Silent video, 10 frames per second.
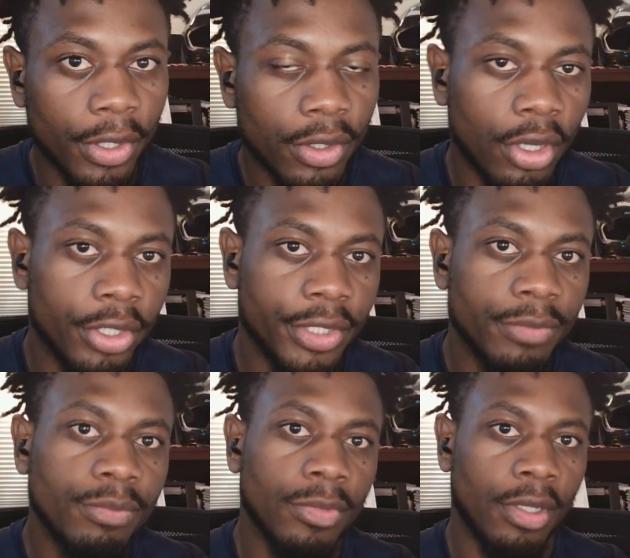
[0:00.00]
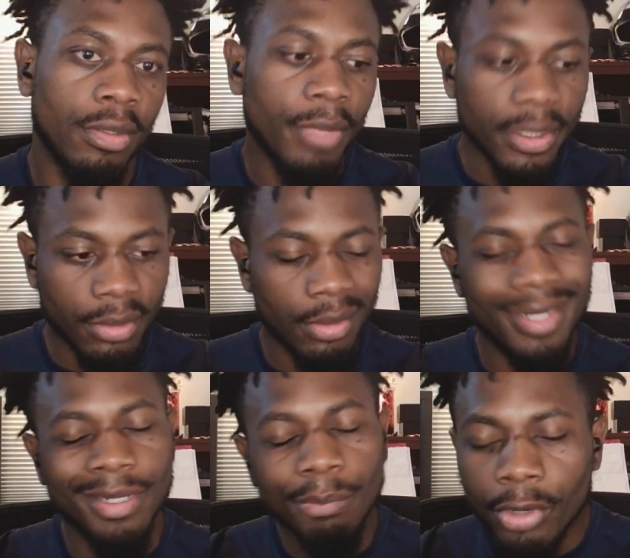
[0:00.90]
of cardio. On the mental
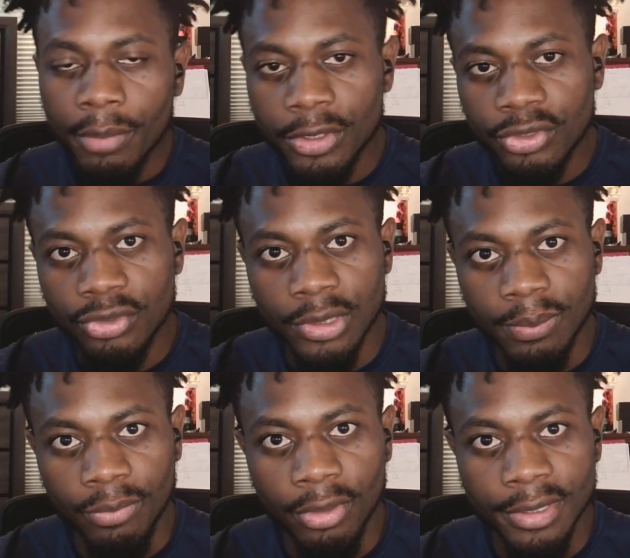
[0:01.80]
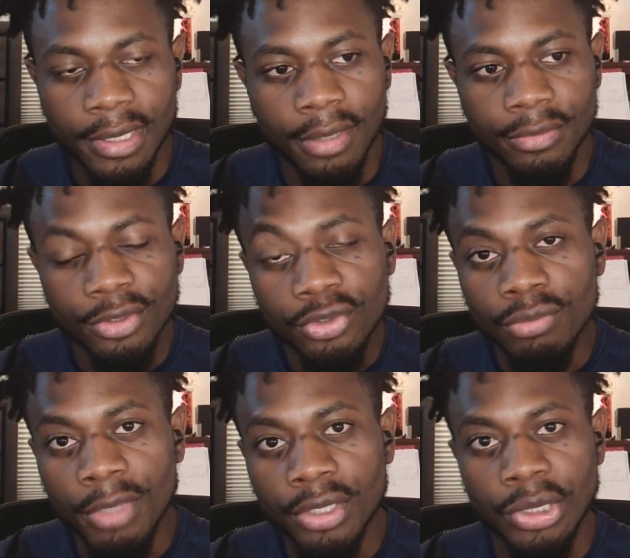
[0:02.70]
end, it pretty much just boils down to two
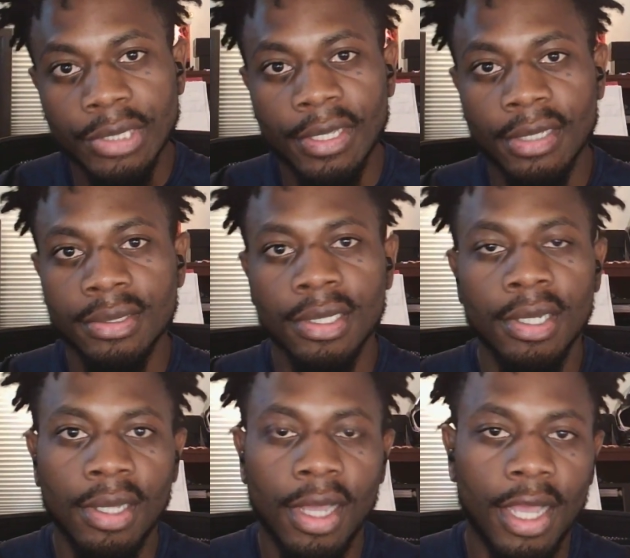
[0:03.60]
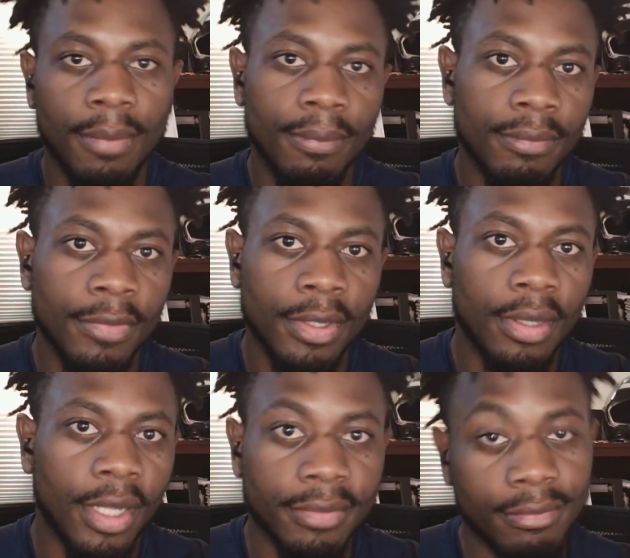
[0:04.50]
major things: um,
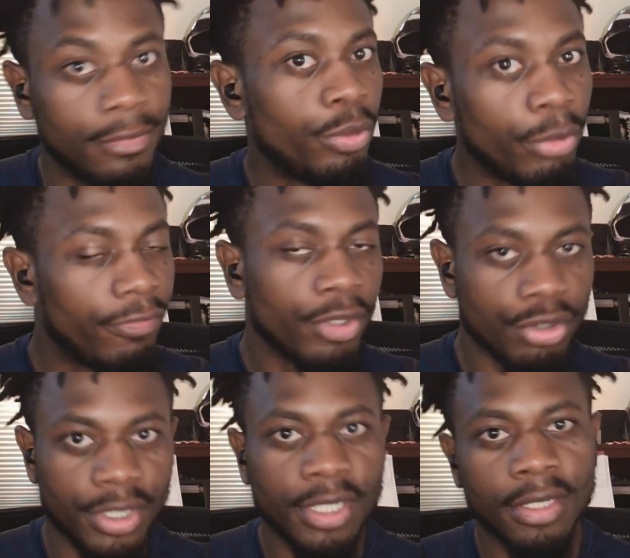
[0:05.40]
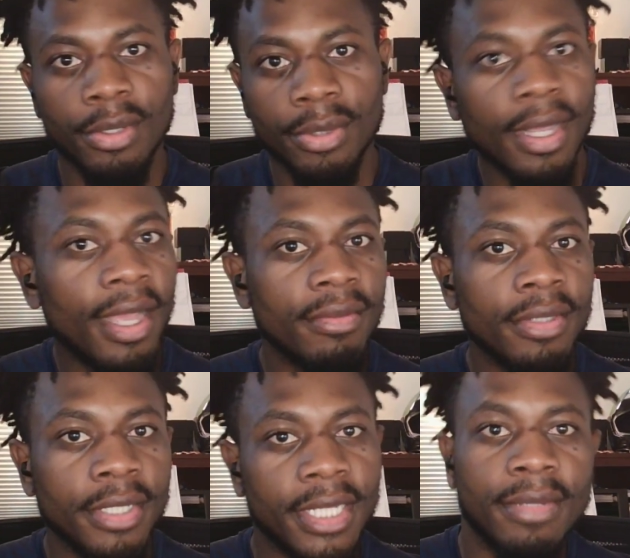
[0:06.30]
removing your ego and
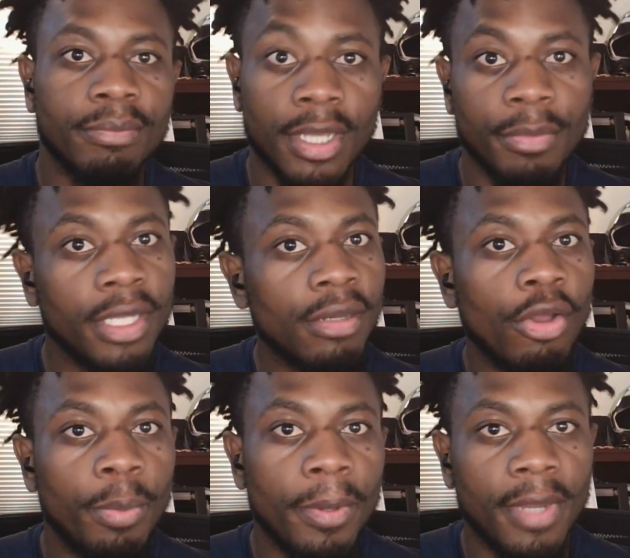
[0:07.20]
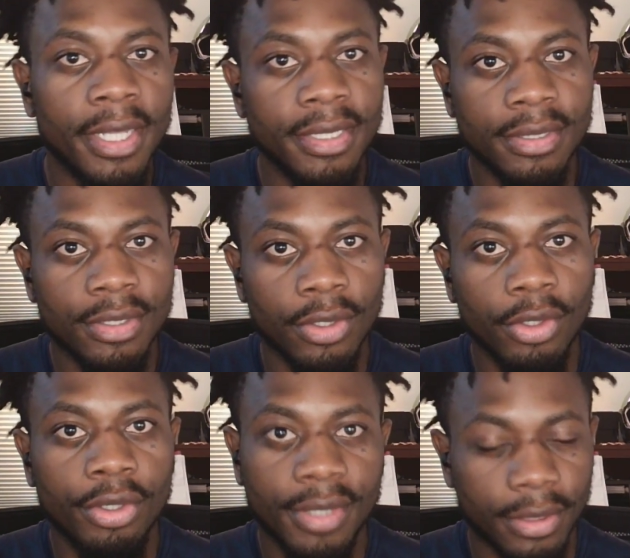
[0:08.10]
like, coming in open-minded to
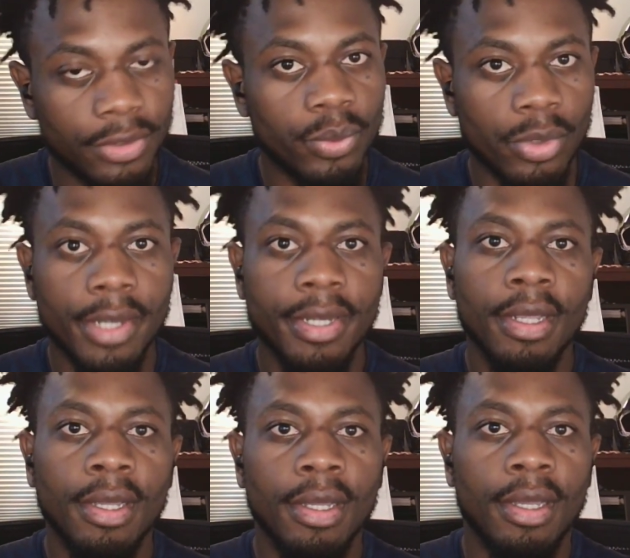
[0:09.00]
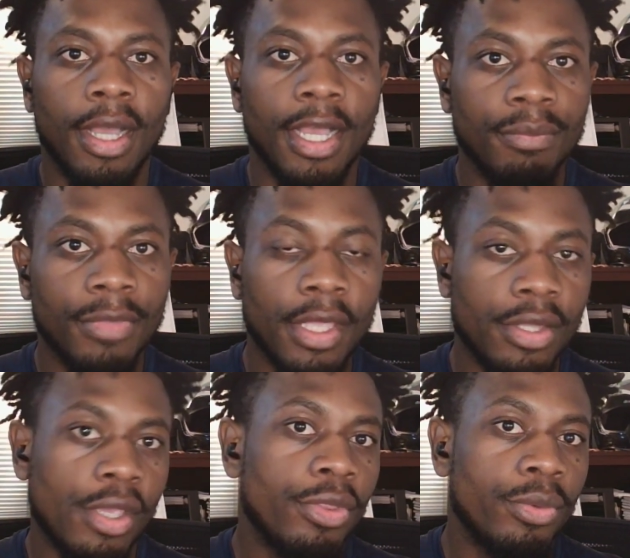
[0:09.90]
learn. That's one. And
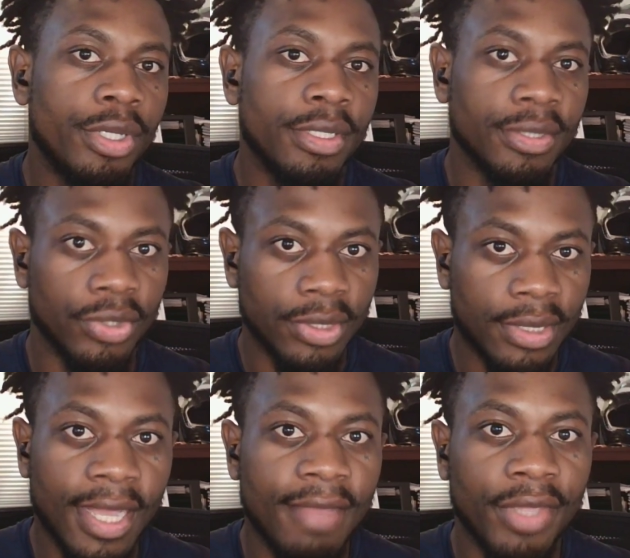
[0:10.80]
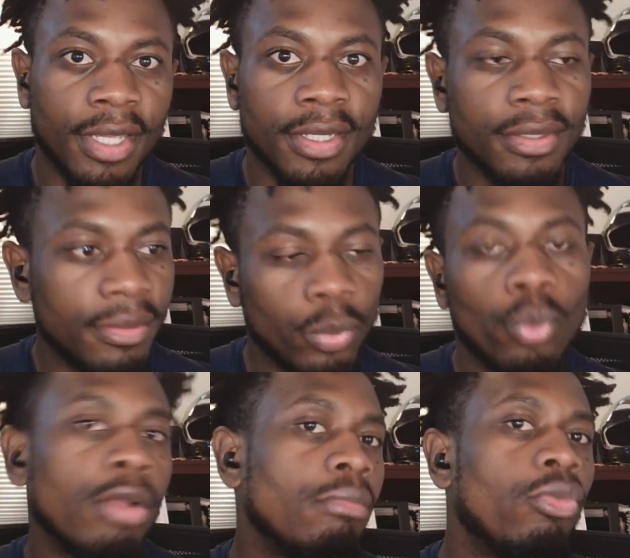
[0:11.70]
the other one is just having a
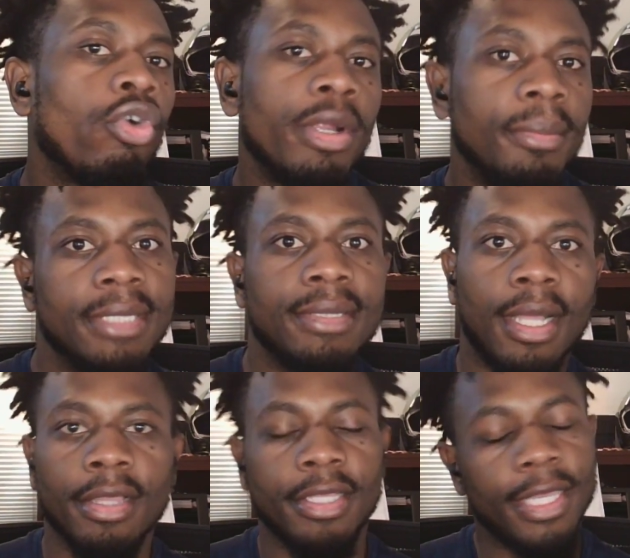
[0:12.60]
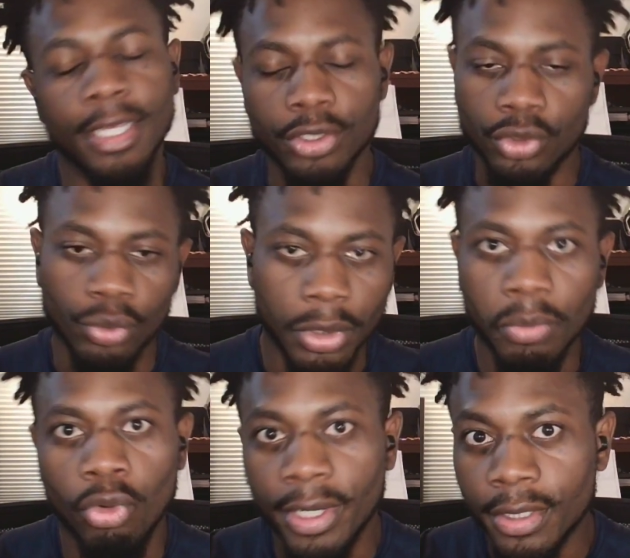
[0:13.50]
one more mentality. Like, I can do one
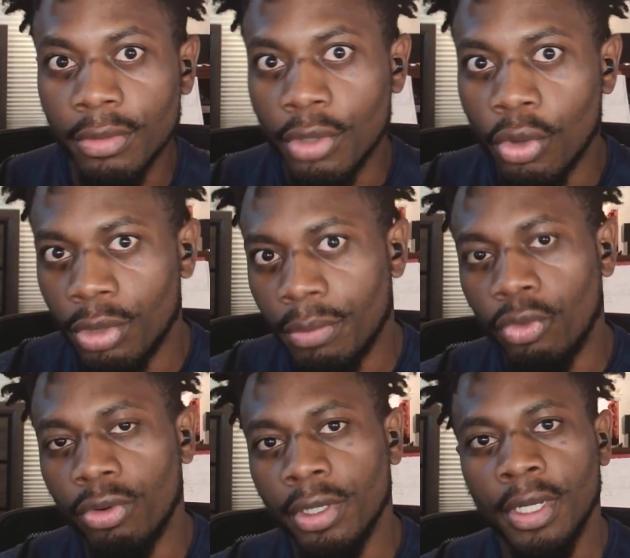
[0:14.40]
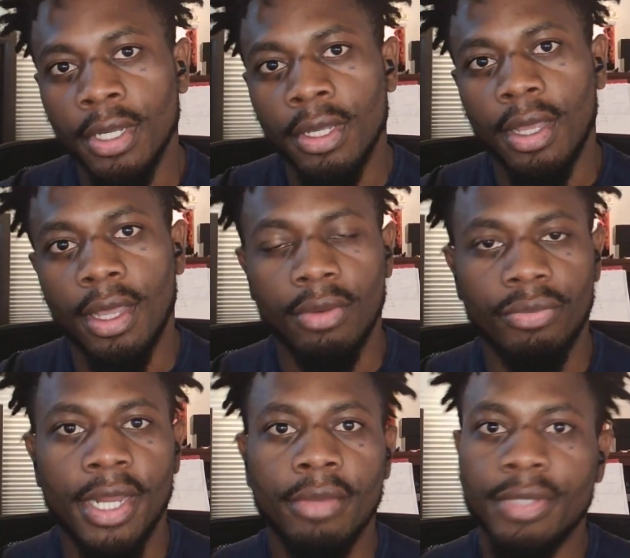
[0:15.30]
more. I can go one more
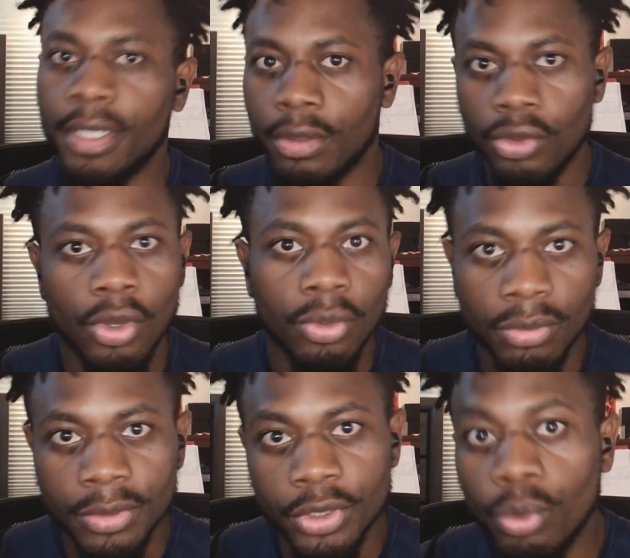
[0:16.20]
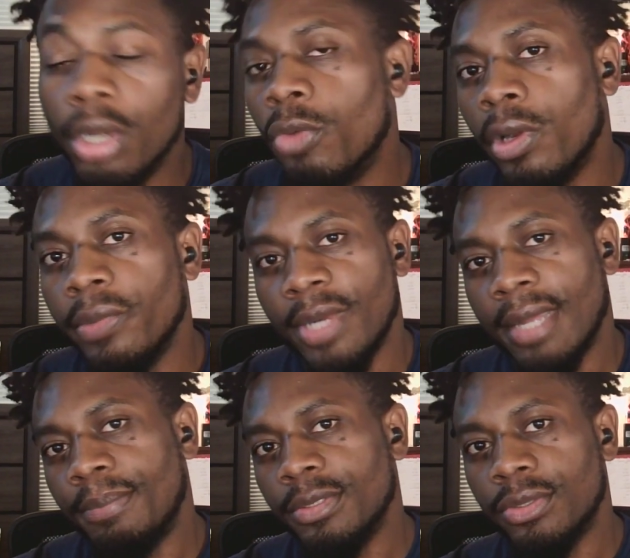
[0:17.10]
round. I can go do one more
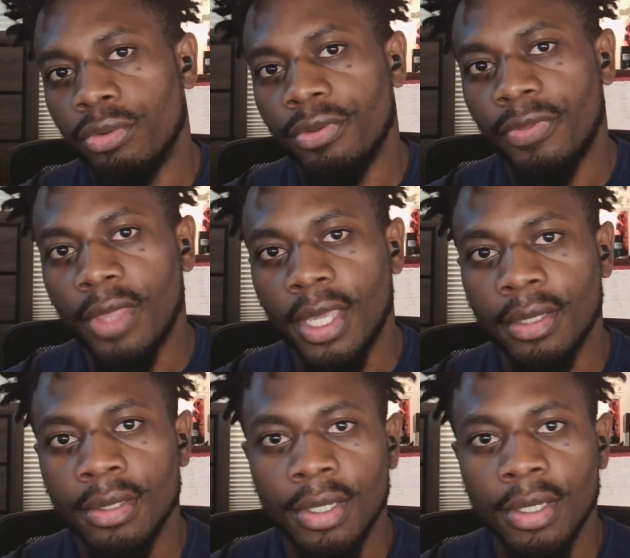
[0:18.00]
rep, sort of thing.